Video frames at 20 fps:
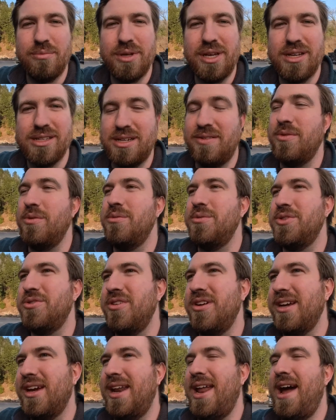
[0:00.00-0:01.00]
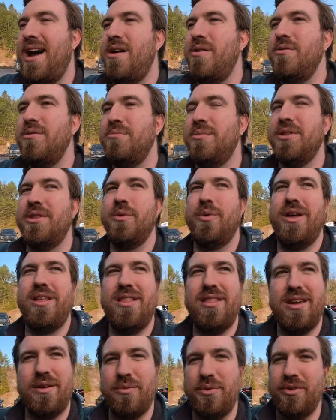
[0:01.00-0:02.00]
Because everyone was trying to get out, but the way
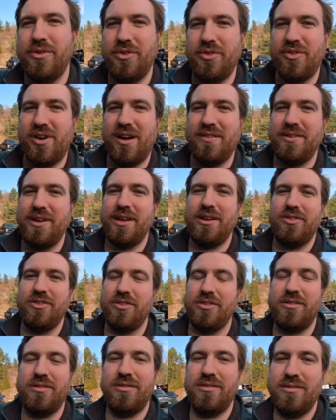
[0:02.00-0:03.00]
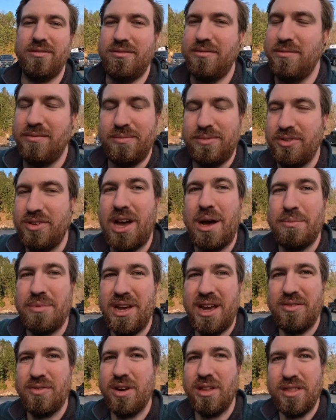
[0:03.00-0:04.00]
that they routed traffic just stopped
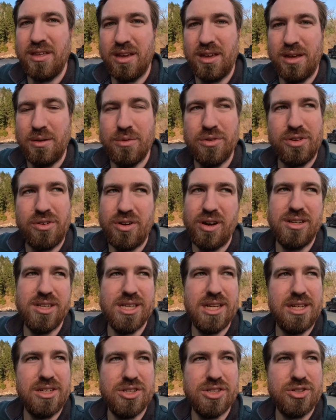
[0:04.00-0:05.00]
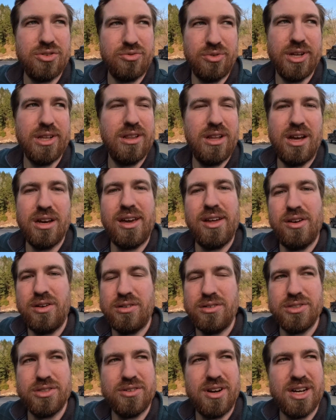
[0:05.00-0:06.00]
everything. It was crazy, just gridlock in
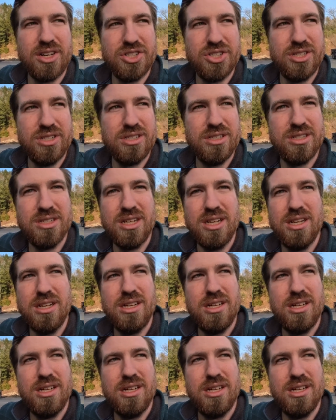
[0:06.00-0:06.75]
all directions.